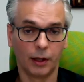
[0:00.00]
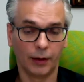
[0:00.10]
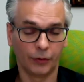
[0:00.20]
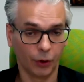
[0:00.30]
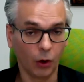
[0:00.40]

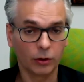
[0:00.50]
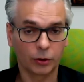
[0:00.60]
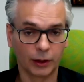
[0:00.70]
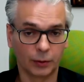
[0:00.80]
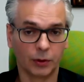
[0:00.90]
as an oral
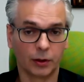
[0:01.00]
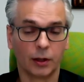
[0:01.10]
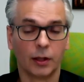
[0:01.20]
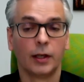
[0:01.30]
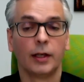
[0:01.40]
treatment
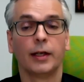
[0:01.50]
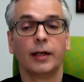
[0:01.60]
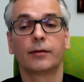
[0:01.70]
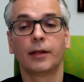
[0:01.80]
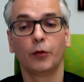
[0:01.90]

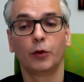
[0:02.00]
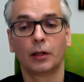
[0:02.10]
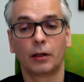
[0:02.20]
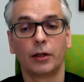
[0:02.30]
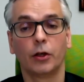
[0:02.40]
is
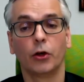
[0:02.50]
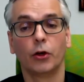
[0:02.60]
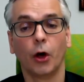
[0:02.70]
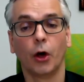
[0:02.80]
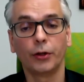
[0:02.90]
definitely
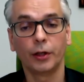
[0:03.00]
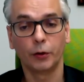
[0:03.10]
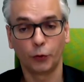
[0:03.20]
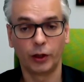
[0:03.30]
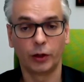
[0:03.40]

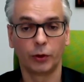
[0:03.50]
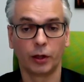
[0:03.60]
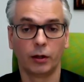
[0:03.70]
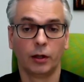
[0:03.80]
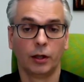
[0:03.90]

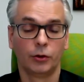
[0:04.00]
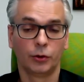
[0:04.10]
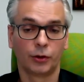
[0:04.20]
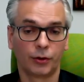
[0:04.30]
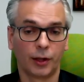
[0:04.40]
non-inferior
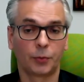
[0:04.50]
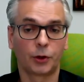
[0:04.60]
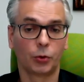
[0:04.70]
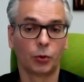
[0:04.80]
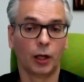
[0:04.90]
to the
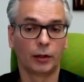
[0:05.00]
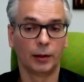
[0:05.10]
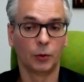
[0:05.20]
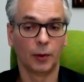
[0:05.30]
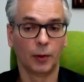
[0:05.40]
sub-Q
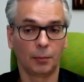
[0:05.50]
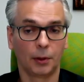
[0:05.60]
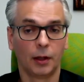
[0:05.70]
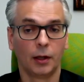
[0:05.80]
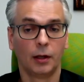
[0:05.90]
adalimumab
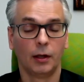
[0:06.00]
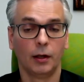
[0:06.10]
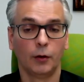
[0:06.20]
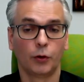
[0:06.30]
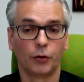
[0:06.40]

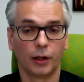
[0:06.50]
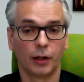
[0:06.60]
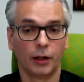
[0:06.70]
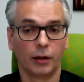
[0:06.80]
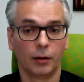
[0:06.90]
for the
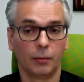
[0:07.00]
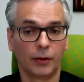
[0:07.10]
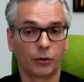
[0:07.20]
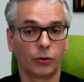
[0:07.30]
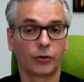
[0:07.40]

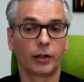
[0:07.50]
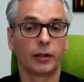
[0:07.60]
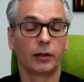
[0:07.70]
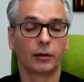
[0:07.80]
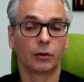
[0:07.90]

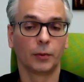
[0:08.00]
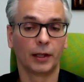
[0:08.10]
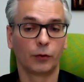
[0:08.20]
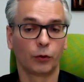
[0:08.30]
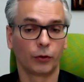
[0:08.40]
musculoskeletal
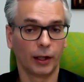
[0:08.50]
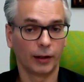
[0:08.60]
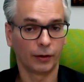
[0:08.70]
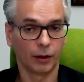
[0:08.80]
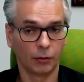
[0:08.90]
domains for the
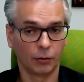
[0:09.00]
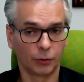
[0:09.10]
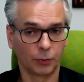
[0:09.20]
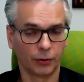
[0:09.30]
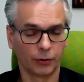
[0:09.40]
ACR
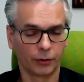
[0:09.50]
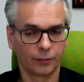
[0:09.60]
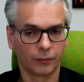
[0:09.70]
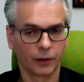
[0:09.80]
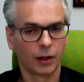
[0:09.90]
response,
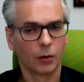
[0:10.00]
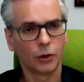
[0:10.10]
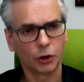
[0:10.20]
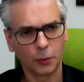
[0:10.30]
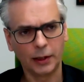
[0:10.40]

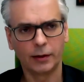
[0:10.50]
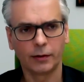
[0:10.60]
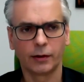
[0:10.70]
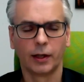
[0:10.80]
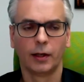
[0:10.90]
which
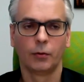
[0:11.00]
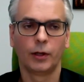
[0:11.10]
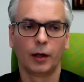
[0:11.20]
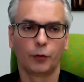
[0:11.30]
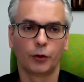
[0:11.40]
means we
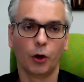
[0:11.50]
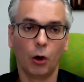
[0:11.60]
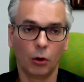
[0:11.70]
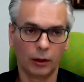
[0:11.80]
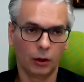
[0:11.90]
have an
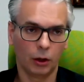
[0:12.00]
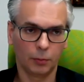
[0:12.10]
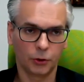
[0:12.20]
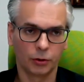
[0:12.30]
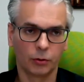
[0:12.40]
oral
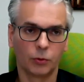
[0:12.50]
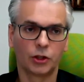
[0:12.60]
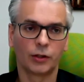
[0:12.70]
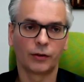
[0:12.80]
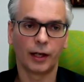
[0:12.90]
option
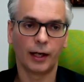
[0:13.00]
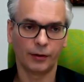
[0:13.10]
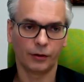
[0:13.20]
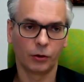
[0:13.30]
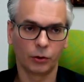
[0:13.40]
which is
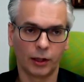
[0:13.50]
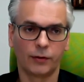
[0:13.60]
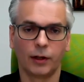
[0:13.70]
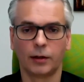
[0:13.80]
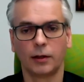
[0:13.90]
as good
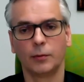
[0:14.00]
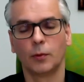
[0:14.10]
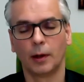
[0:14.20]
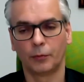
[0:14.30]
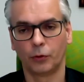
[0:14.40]
as
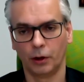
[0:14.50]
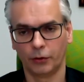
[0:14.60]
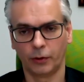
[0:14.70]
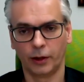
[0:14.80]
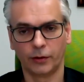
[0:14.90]
adalimumab for
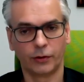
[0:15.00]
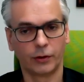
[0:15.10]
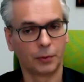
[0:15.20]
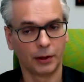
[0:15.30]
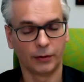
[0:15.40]
arthritis
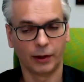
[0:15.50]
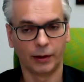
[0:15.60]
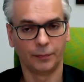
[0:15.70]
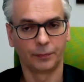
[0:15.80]
in PsA.